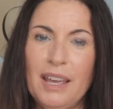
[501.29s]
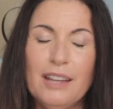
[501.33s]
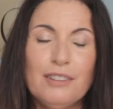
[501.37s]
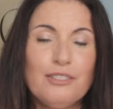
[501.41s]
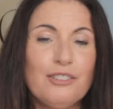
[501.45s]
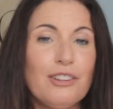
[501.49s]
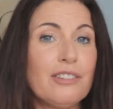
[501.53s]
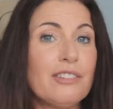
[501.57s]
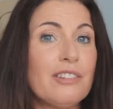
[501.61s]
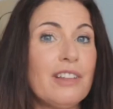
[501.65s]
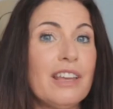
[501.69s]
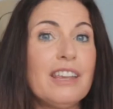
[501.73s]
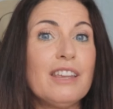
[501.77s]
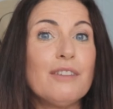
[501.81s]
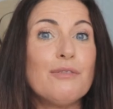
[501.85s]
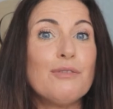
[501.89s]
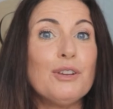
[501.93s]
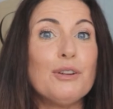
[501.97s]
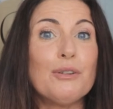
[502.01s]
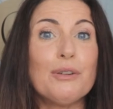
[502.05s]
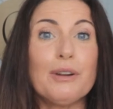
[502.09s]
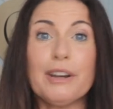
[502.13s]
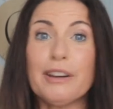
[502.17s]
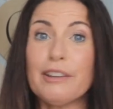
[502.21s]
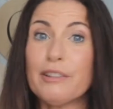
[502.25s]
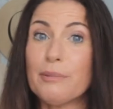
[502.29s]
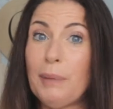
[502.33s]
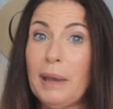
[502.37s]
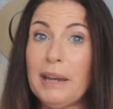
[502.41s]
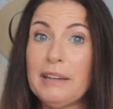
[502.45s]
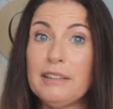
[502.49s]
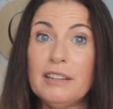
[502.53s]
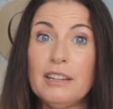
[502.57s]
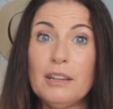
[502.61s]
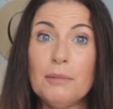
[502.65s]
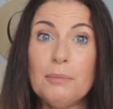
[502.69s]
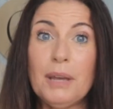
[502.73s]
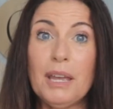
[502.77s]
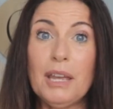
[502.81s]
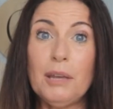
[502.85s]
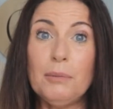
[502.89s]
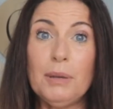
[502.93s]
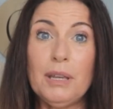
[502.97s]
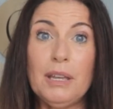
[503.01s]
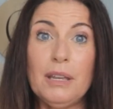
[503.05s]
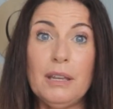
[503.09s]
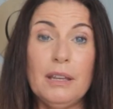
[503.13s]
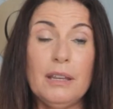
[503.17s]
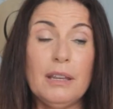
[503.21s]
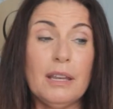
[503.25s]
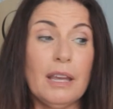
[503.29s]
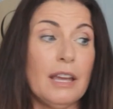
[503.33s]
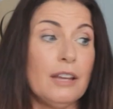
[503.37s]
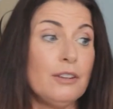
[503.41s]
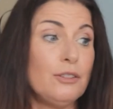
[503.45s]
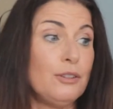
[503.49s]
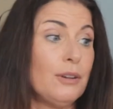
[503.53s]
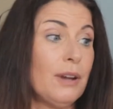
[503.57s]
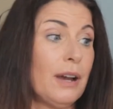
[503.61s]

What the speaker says: Just like if you are expecting a baby and you